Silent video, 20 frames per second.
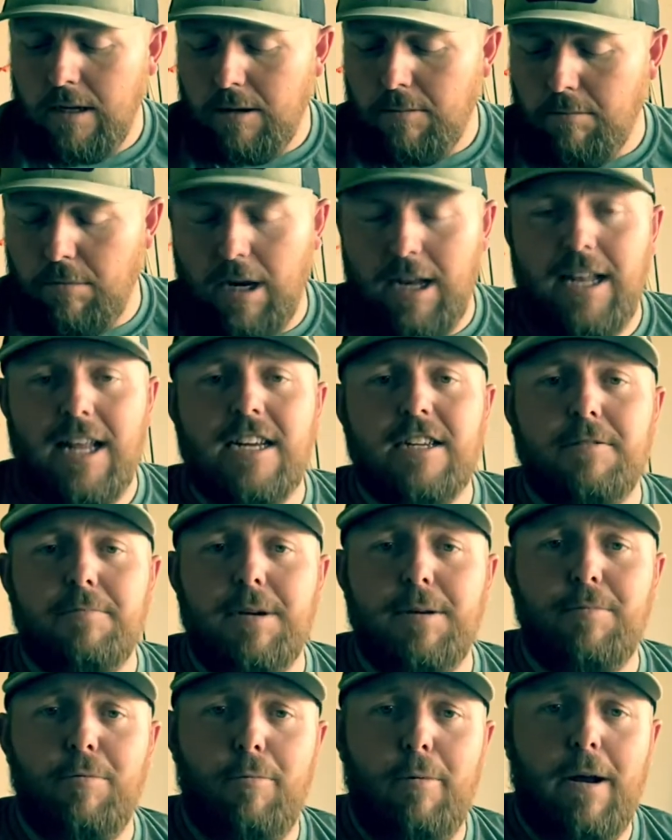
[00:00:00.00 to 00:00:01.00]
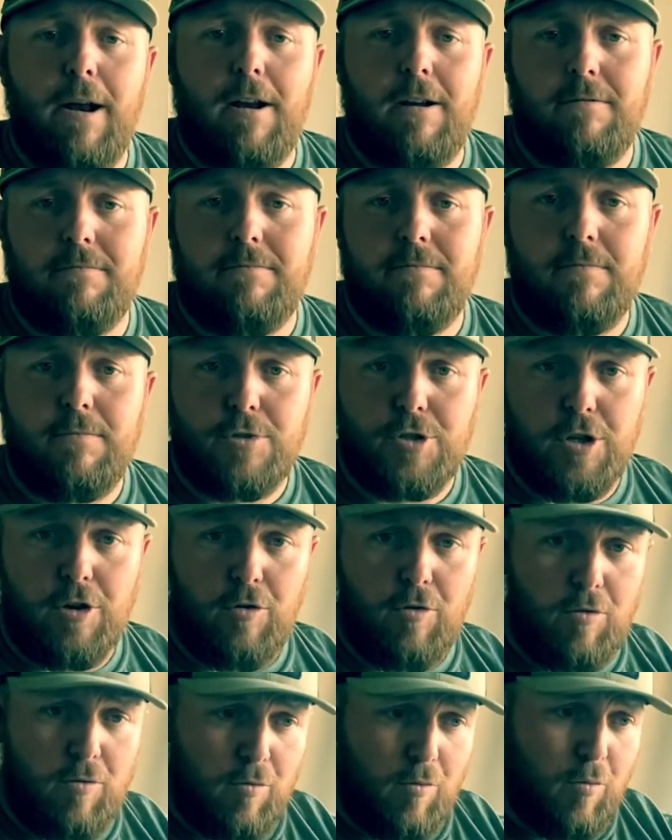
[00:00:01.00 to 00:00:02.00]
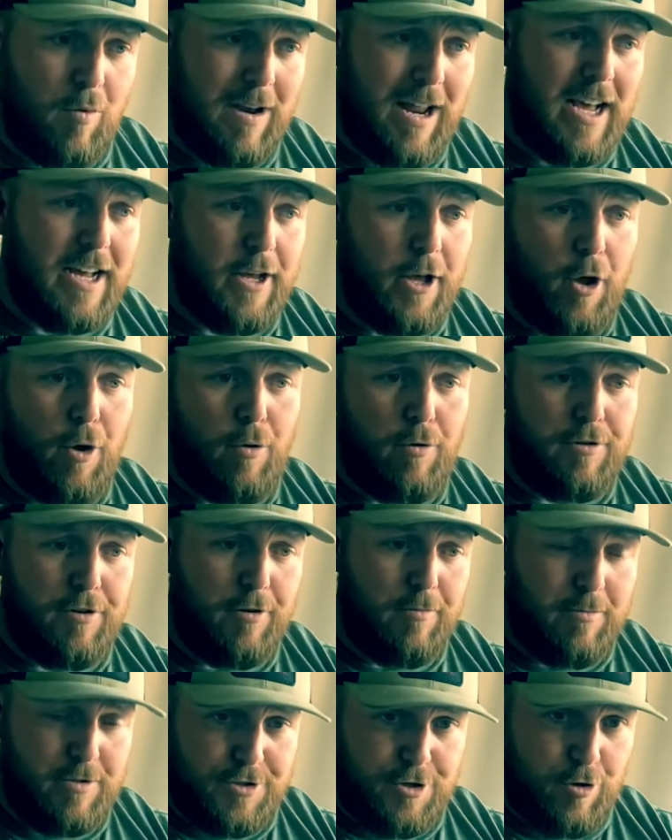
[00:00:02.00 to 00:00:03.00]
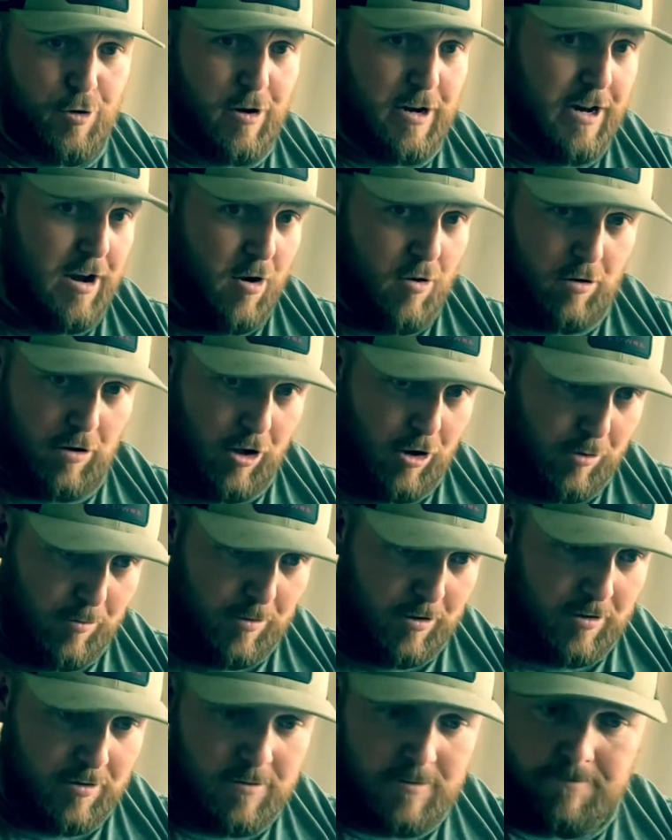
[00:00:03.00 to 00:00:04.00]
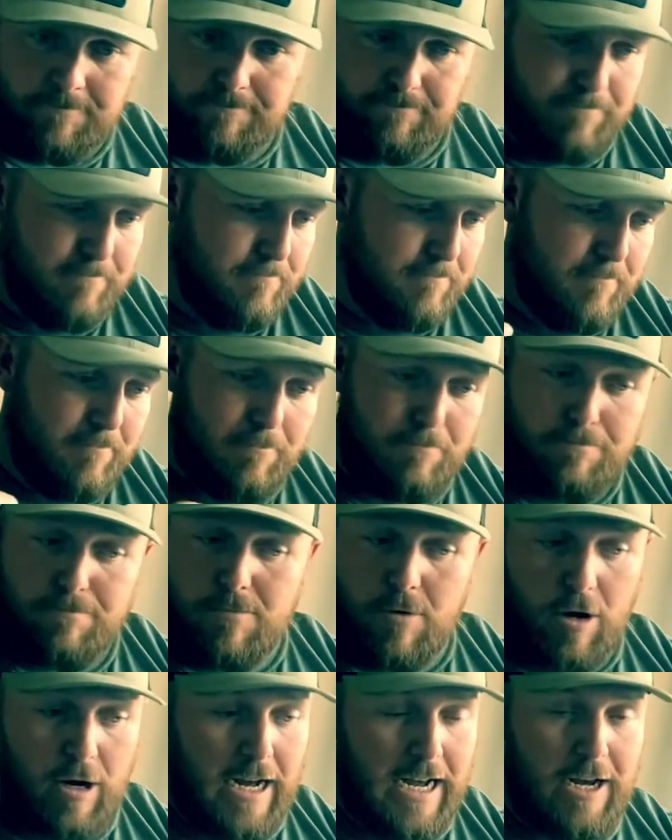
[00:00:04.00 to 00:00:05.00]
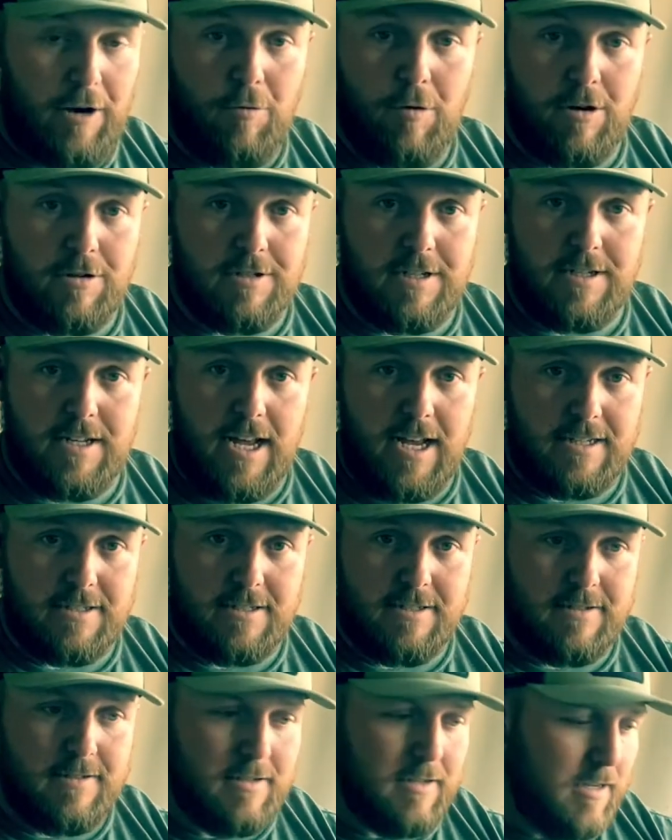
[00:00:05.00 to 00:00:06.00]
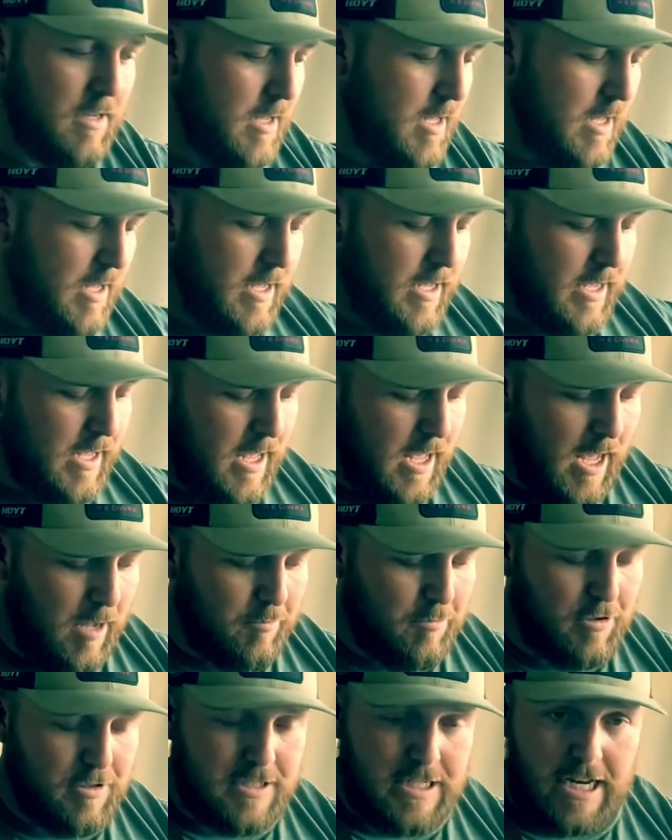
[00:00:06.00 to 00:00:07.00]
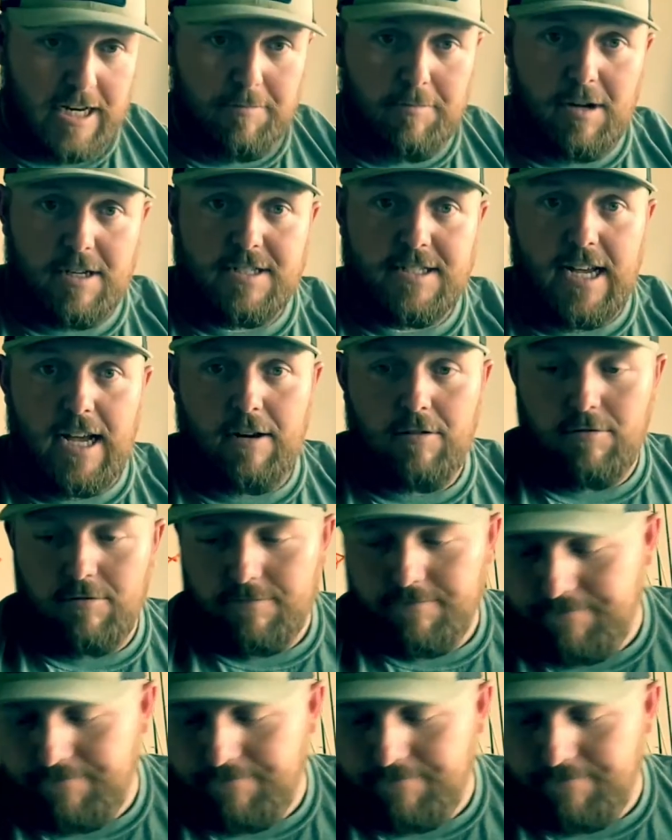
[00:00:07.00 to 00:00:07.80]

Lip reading: But I like to be prepared. So when I go to Missouri, Oklahoma, anywheres in Texas, I'm going to take my saddle,